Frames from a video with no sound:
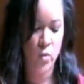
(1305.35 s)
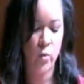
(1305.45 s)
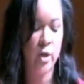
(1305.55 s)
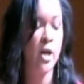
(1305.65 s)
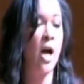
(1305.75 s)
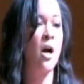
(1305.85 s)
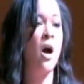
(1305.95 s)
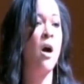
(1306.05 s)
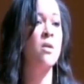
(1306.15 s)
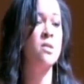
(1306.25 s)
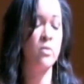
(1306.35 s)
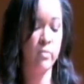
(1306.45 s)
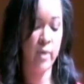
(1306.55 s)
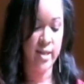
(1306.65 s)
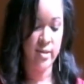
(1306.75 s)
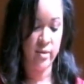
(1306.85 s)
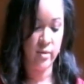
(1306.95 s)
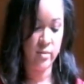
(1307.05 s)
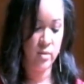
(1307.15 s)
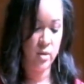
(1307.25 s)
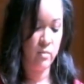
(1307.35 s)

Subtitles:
We're not called to wrestle